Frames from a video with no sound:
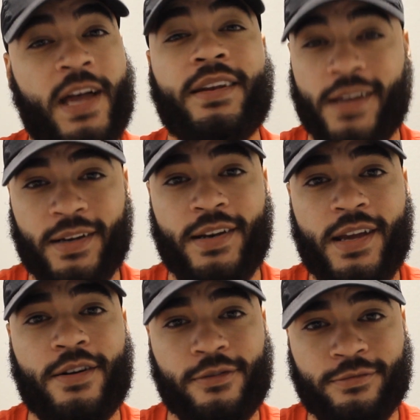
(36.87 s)
done
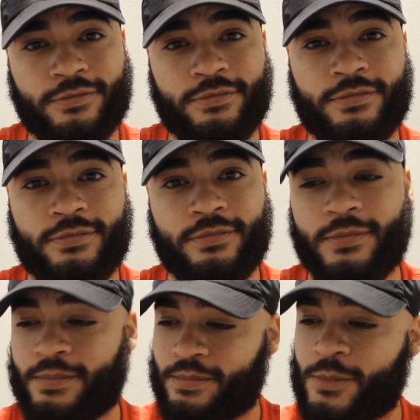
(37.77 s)
deal.
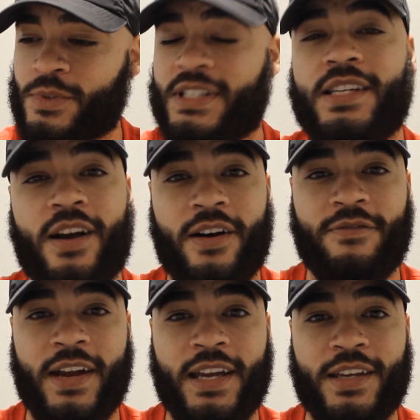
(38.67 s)
See y'all
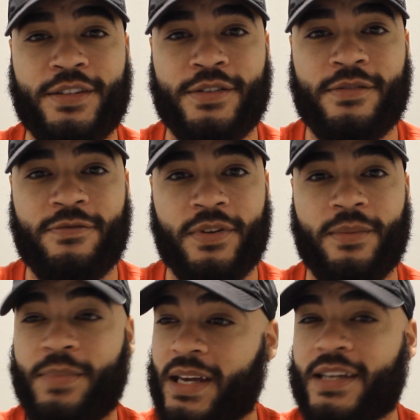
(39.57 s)
in Vegas for the
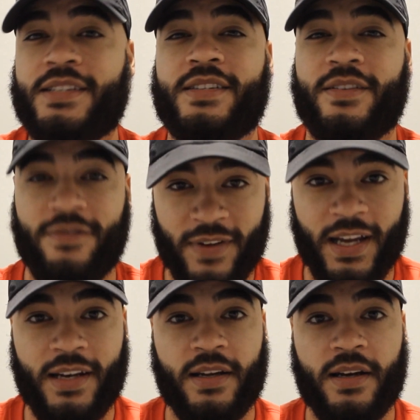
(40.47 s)
biggest
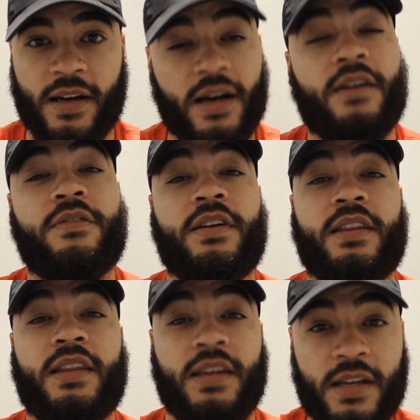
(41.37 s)
fight of
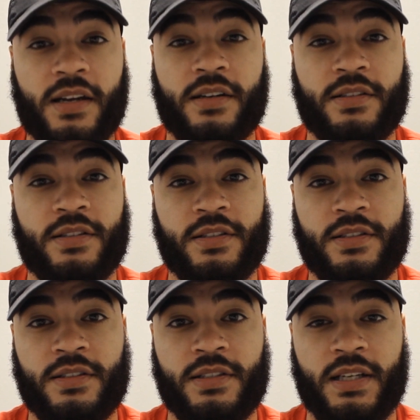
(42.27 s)
the year.
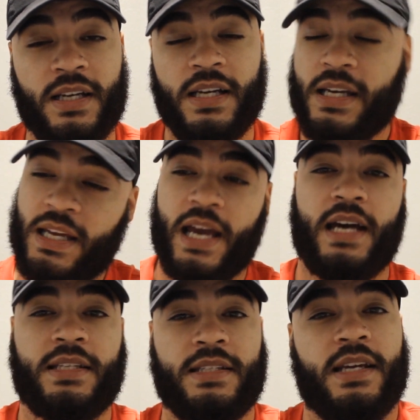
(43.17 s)
He
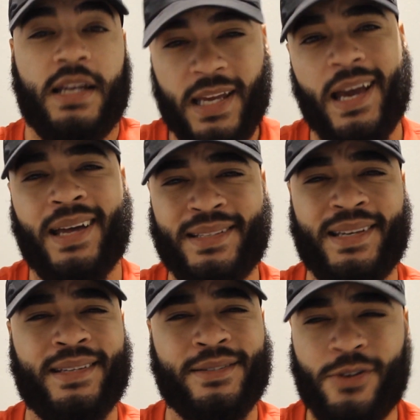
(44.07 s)
adds
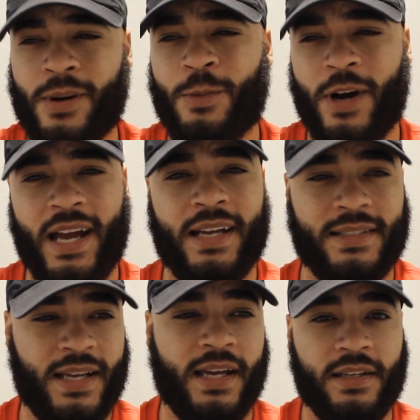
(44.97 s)
his normal
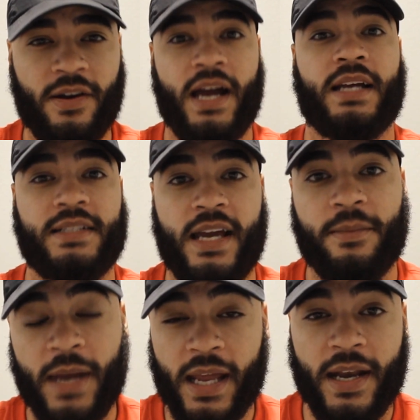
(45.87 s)
hashtag, hashtag
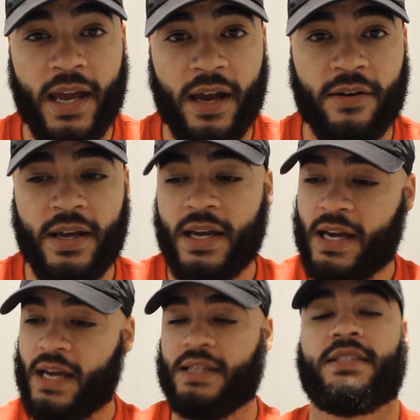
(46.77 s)
man down,
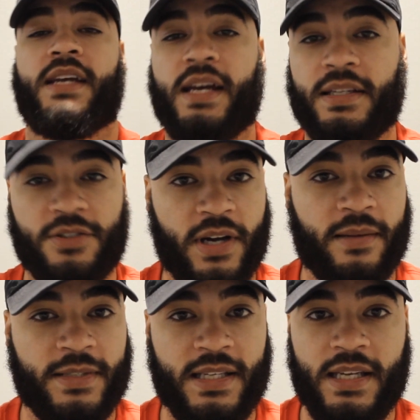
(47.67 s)
hashtag
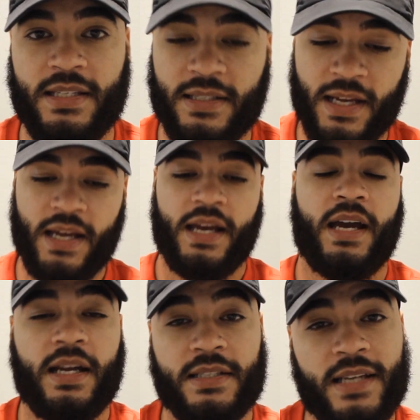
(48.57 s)
strap season,
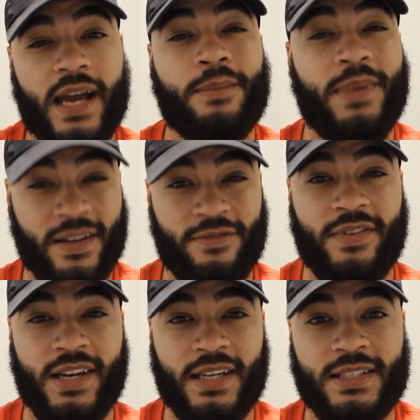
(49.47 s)
hashtag big
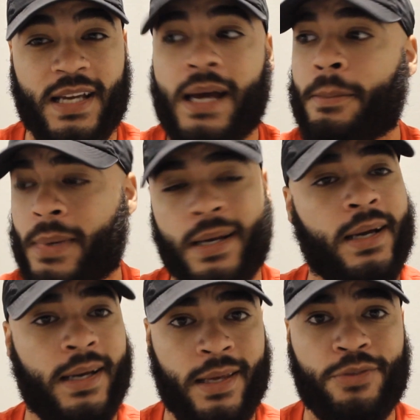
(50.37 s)
fish,
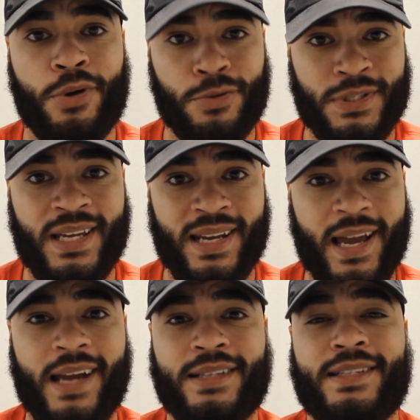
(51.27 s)
but he throws in
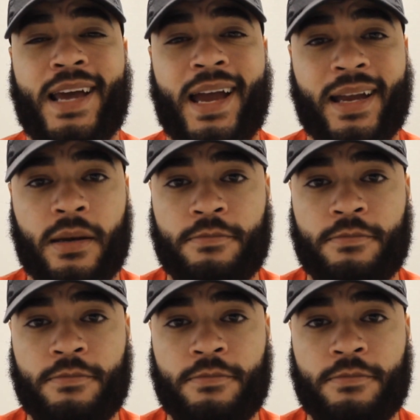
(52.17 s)
hashtag